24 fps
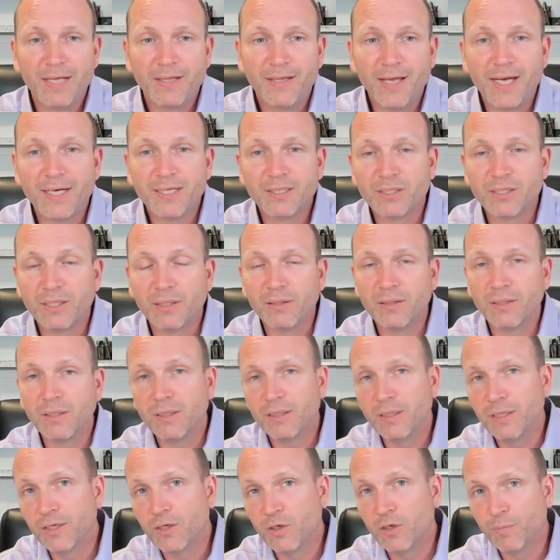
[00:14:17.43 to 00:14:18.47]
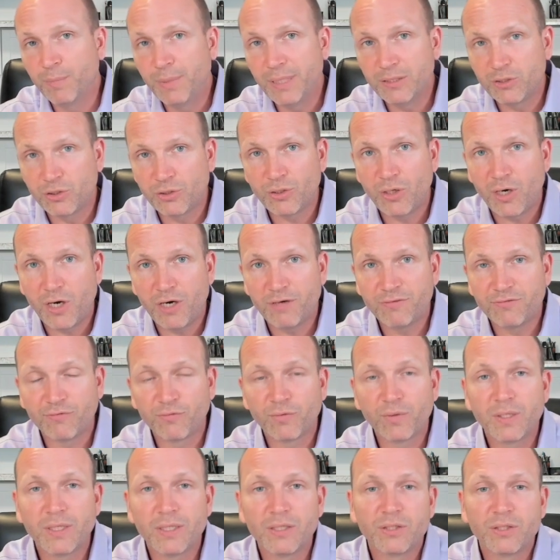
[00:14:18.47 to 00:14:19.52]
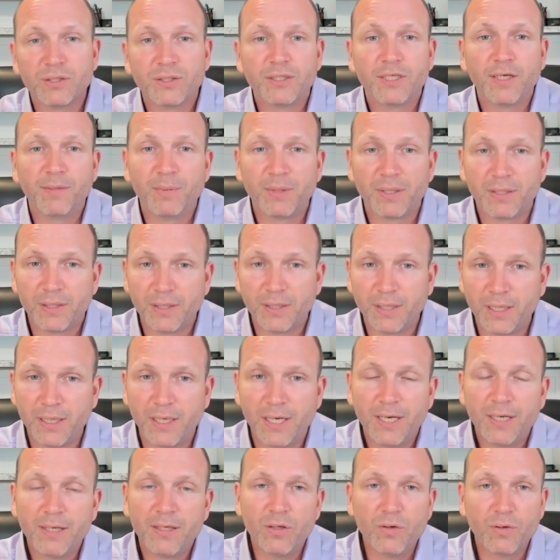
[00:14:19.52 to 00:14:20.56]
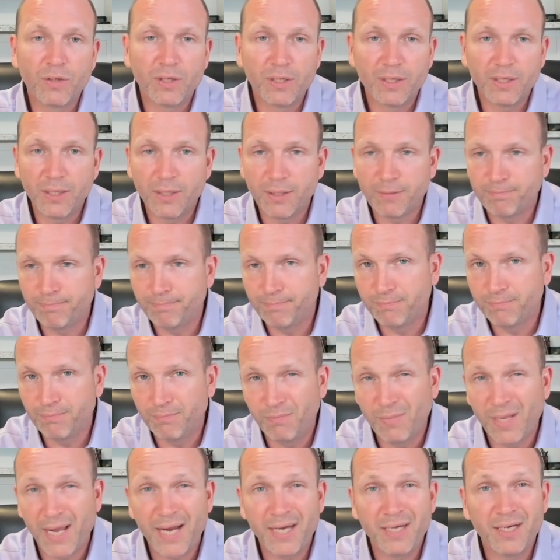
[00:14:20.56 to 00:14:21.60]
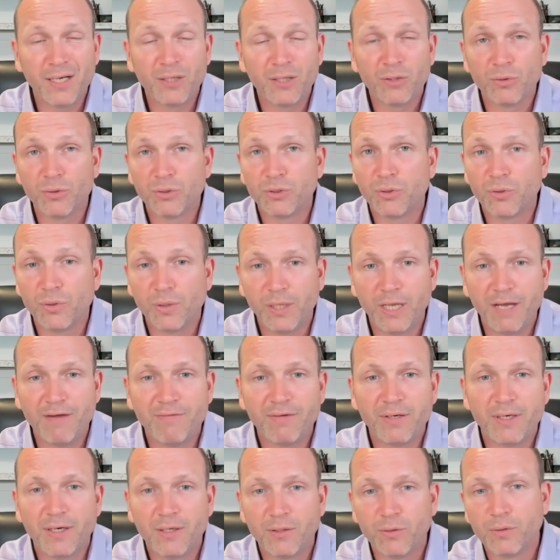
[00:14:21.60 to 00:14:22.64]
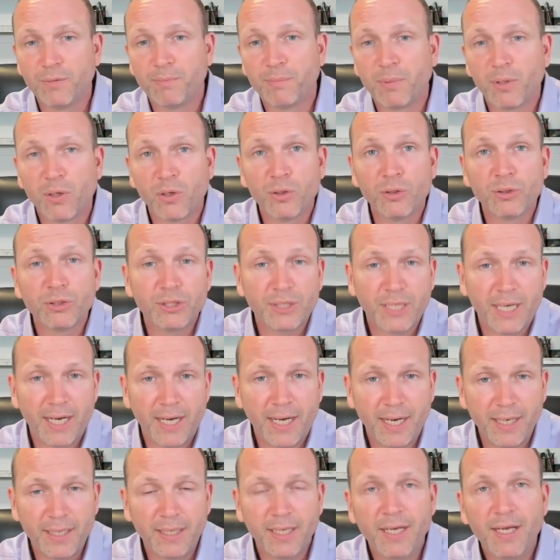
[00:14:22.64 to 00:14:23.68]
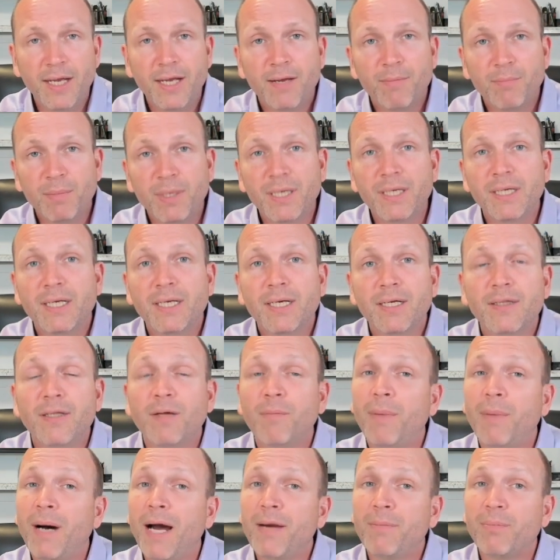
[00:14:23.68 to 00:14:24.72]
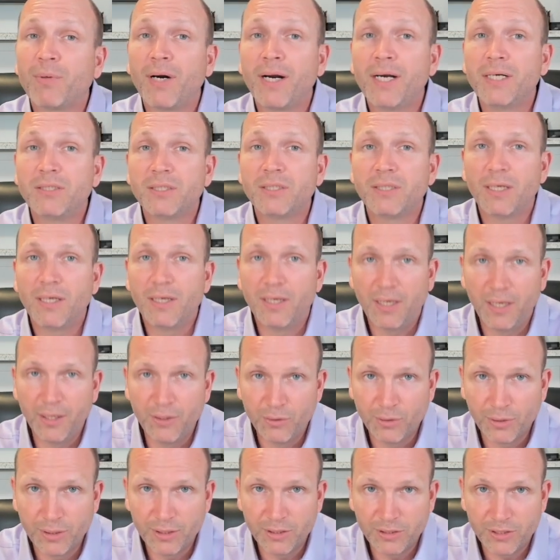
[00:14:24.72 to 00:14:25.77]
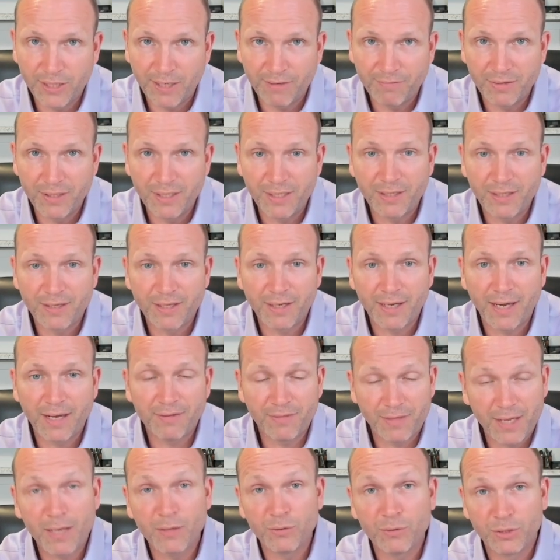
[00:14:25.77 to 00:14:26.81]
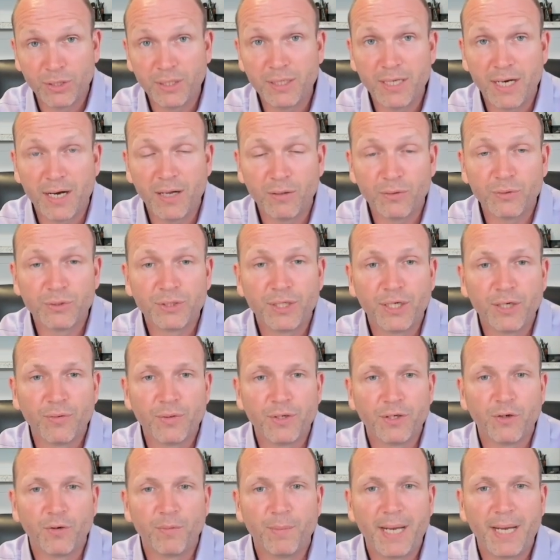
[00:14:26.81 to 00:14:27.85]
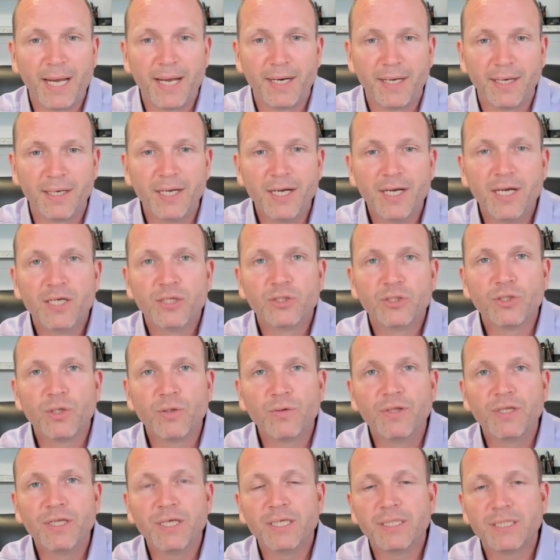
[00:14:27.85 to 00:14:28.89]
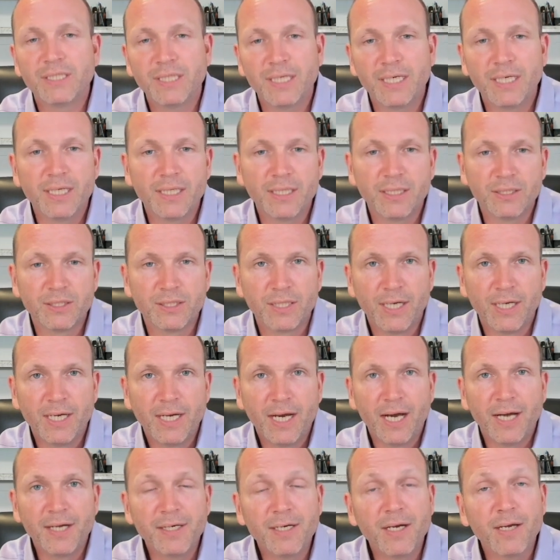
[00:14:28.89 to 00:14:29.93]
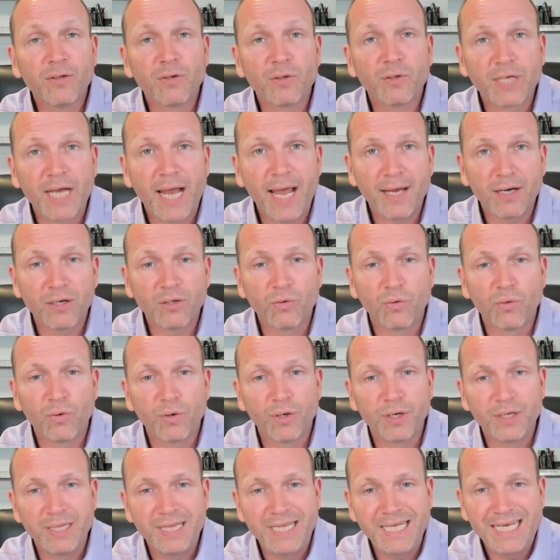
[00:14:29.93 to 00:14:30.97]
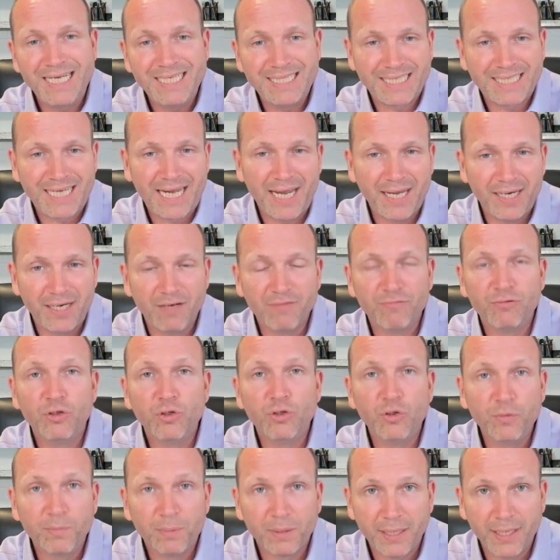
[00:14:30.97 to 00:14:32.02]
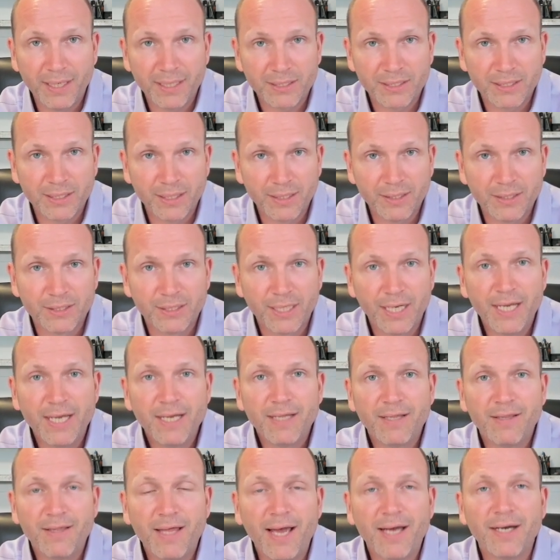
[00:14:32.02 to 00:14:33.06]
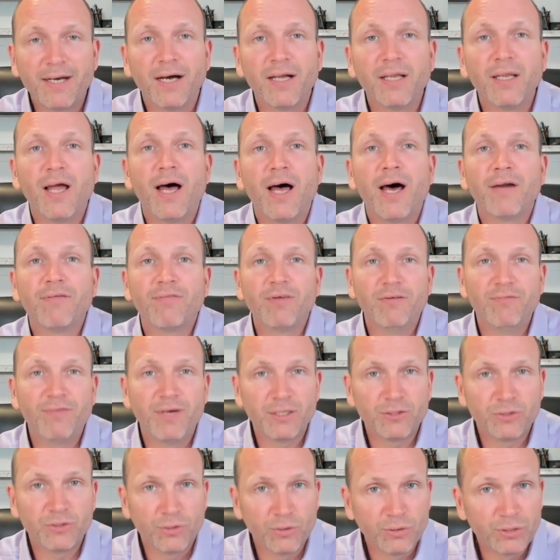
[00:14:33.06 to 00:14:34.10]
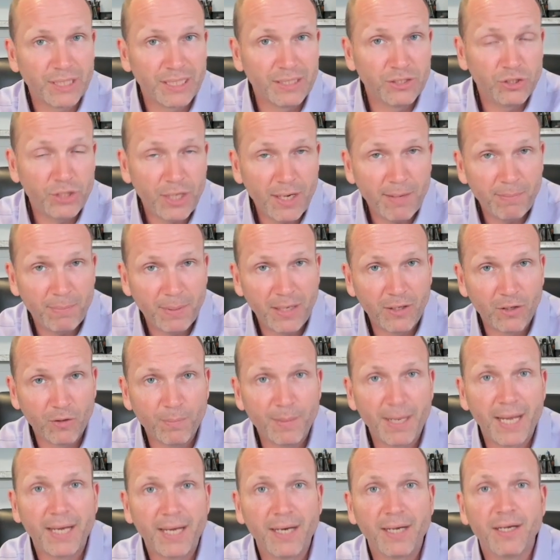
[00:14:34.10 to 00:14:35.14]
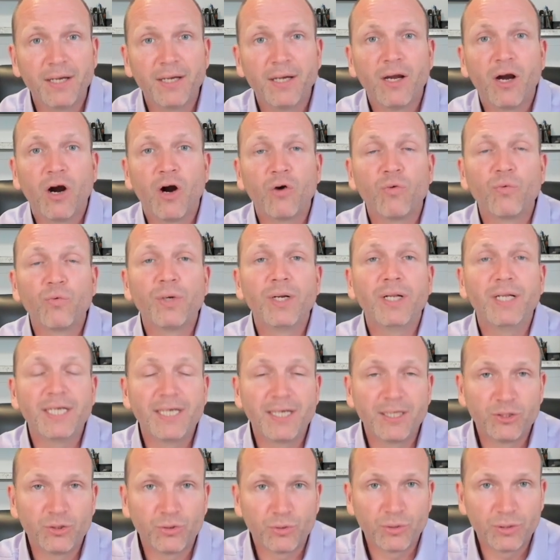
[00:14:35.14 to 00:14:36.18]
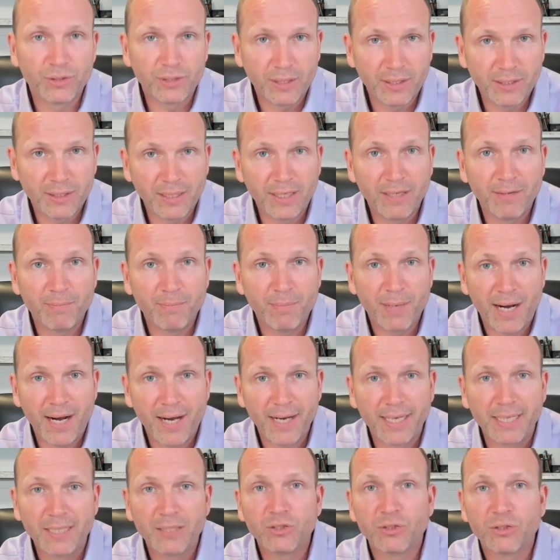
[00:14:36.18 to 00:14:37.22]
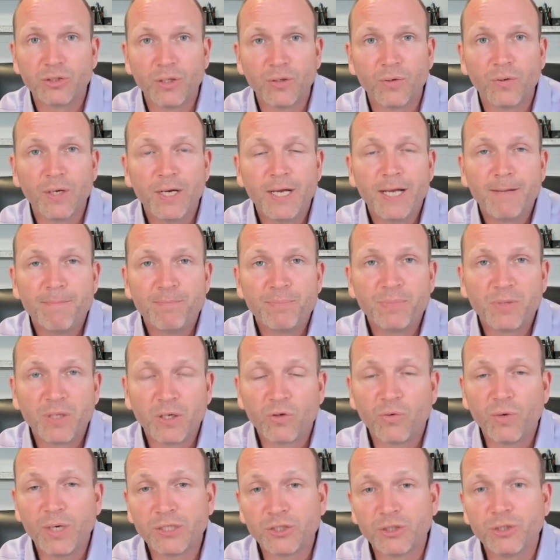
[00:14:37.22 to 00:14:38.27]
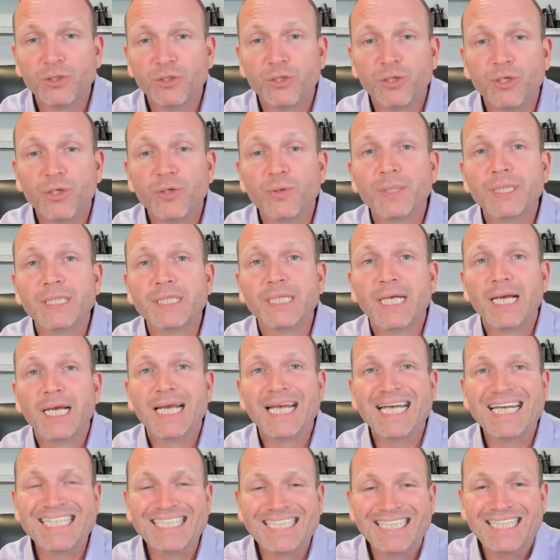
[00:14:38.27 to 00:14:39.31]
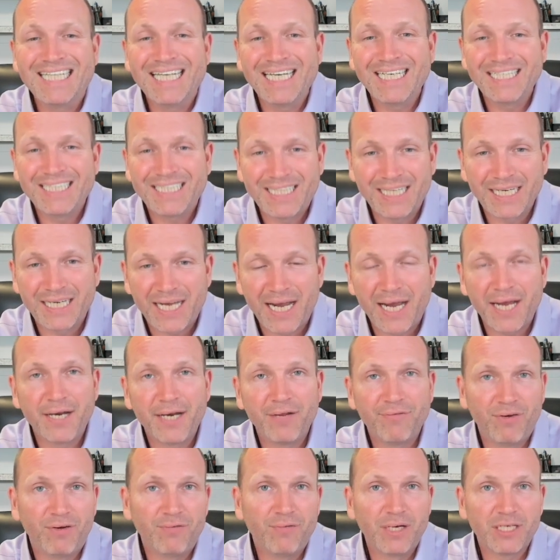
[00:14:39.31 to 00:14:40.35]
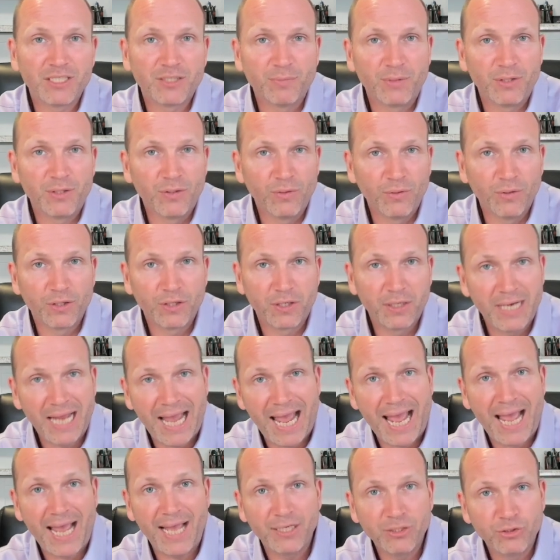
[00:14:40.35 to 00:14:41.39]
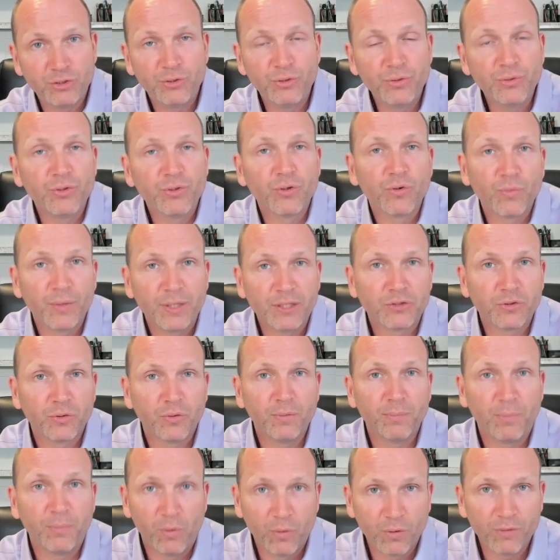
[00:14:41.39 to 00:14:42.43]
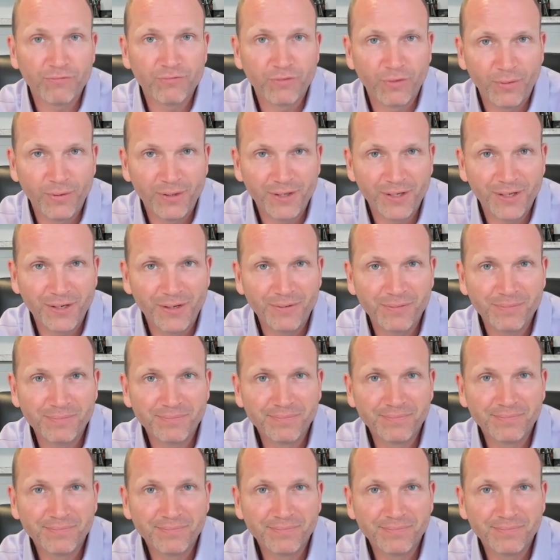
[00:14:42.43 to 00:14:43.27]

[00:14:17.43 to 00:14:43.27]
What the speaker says: That is a little bit soft for this. Typically, you can get $900 to $1,100 per side. But again, the buy price, $170,000 here in Urbana. So this is another category, these kind of duplexes that a lot of investors in Champaign Urbana are really interested in buying. So the question to you is this the kind of investment you're looking to add to your rental portfolio?